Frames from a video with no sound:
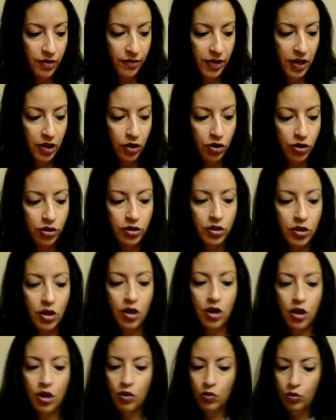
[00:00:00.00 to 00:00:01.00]
fingers,
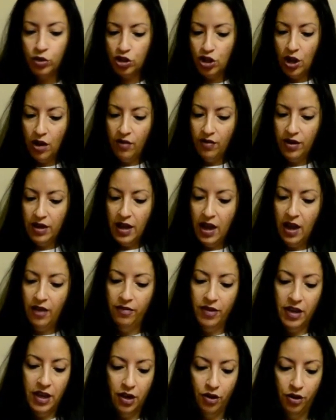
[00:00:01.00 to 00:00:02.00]
which I already have
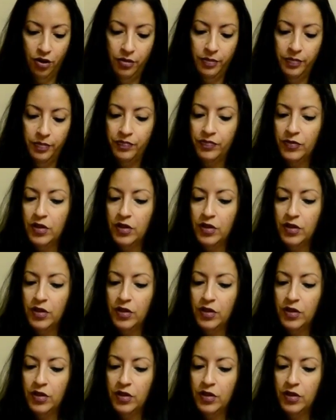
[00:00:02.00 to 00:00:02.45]
here.